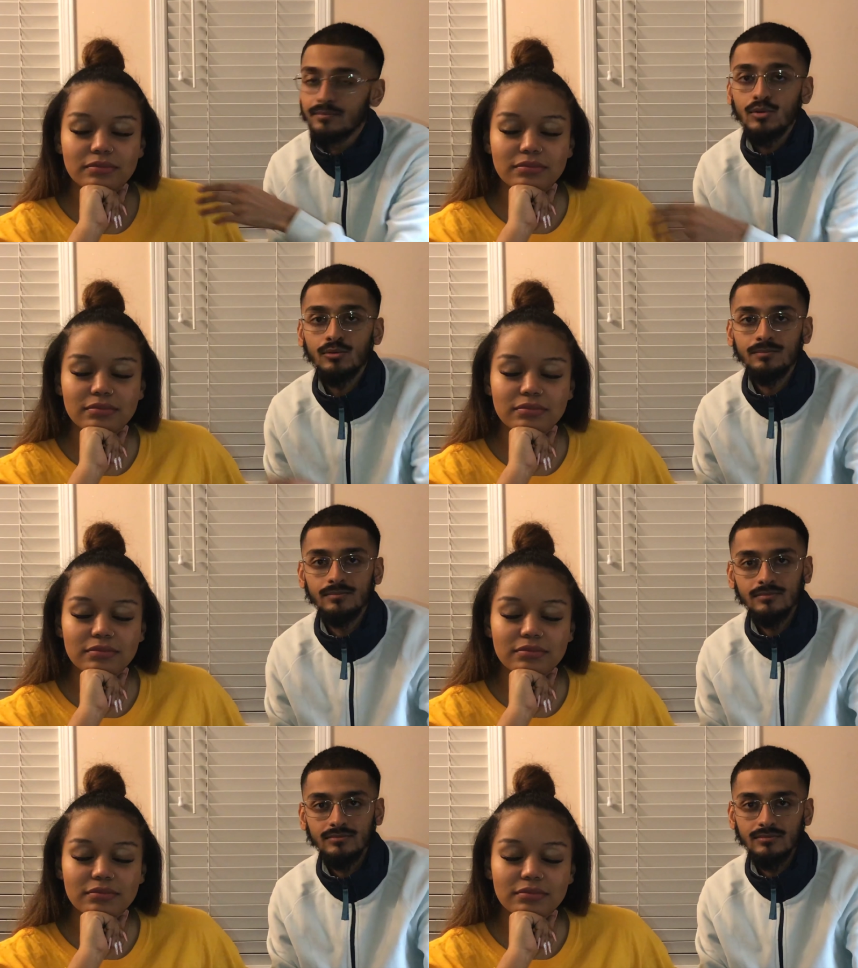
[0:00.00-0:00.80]
Speaker 1: Boom.
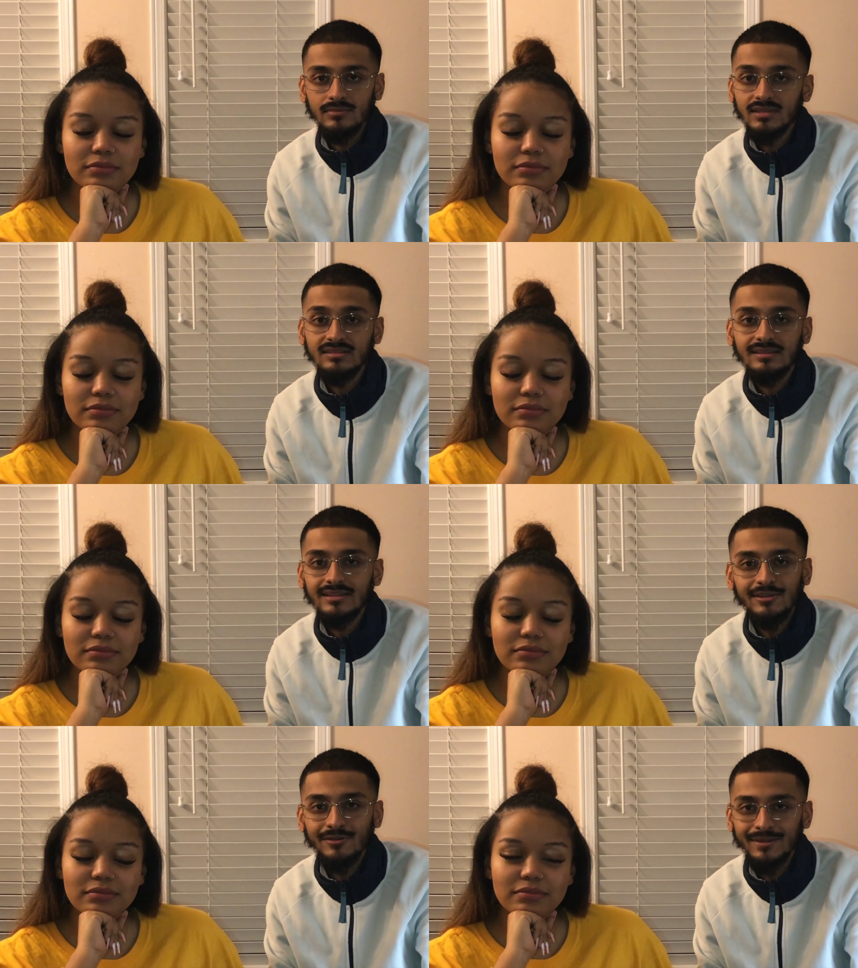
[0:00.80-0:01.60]
It's
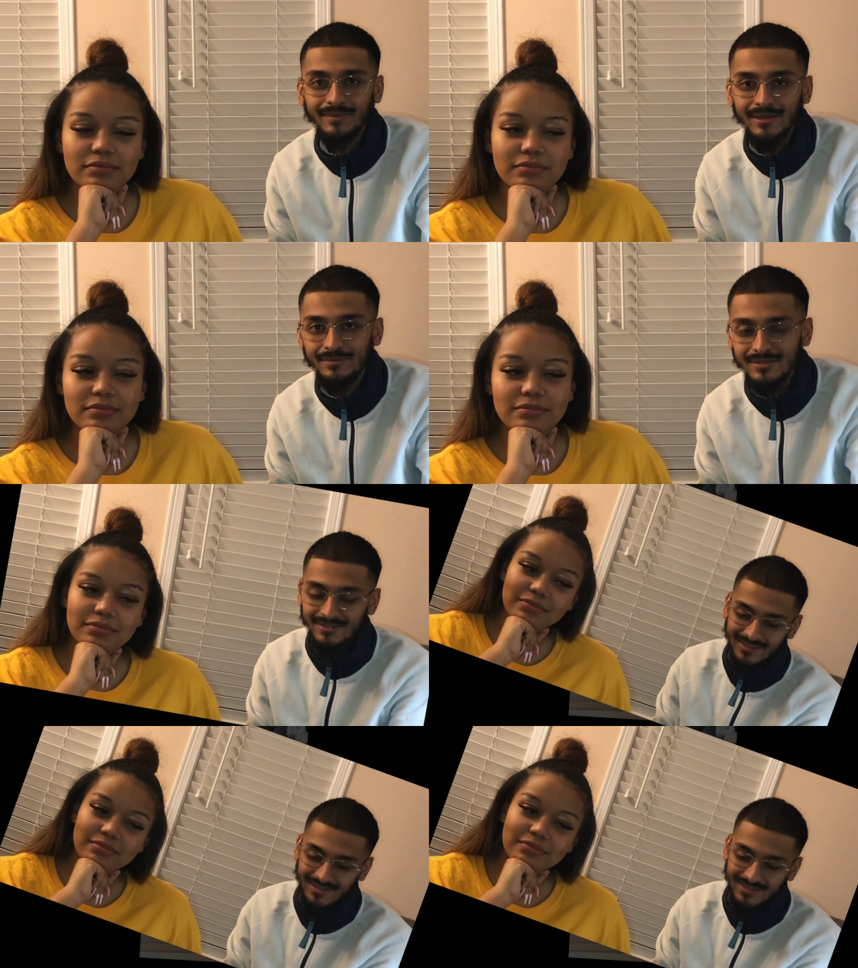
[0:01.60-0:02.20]
glittering, baby.